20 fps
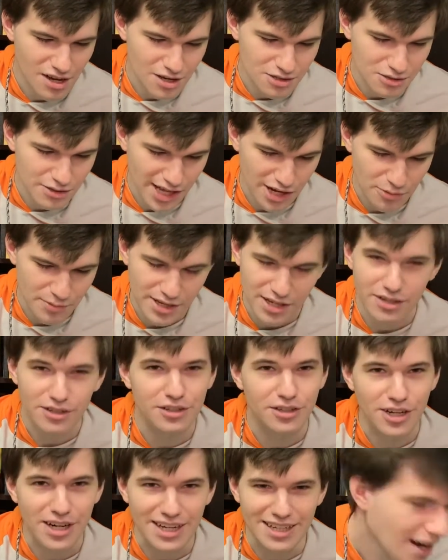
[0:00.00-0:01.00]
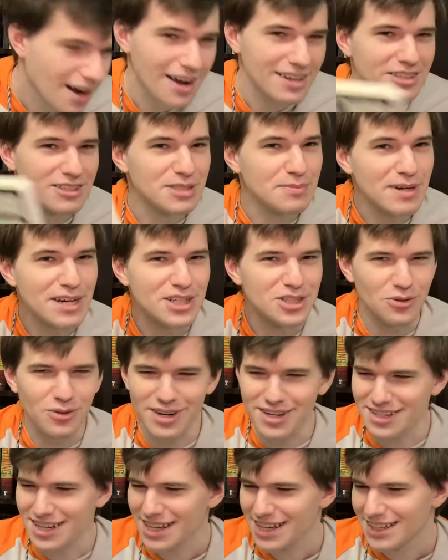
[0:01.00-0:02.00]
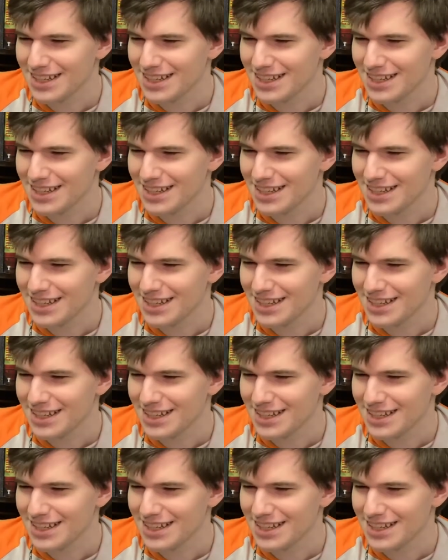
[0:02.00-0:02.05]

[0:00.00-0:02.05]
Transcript: So that would be great. Also, it's pretty short.